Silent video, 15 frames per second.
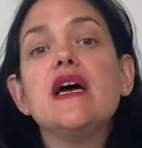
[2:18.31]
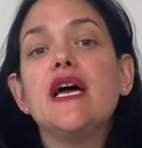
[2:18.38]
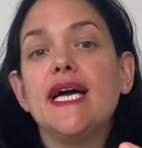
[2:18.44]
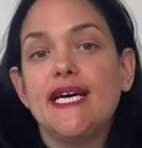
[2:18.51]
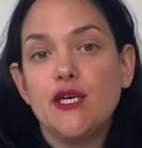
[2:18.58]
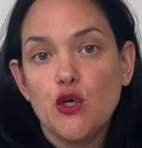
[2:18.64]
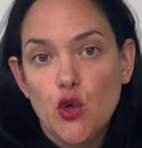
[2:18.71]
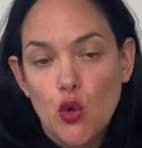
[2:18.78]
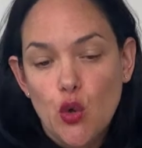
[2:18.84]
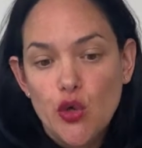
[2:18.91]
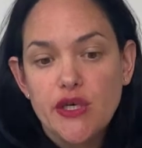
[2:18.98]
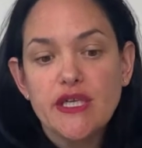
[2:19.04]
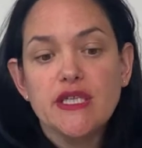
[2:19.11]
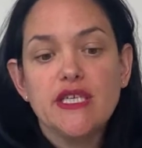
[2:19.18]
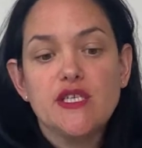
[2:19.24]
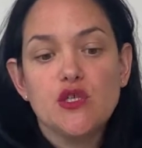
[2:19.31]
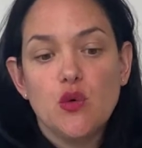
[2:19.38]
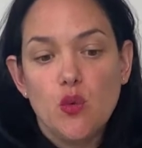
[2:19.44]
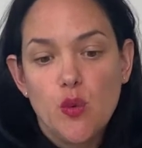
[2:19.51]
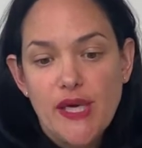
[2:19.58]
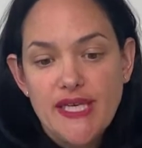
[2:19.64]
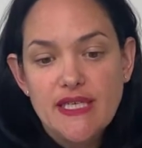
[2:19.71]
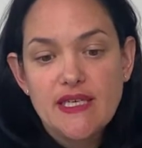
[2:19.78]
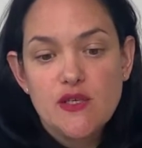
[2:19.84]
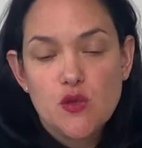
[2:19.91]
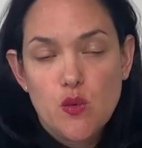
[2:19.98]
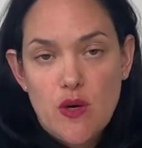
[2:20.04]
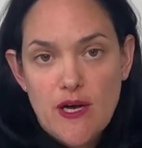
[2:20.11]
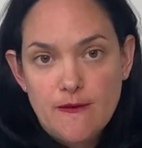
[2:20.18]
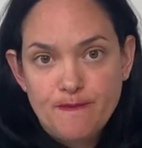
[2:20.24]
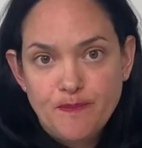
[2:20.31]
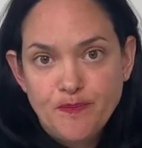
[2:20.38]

and accordingly to weight as well.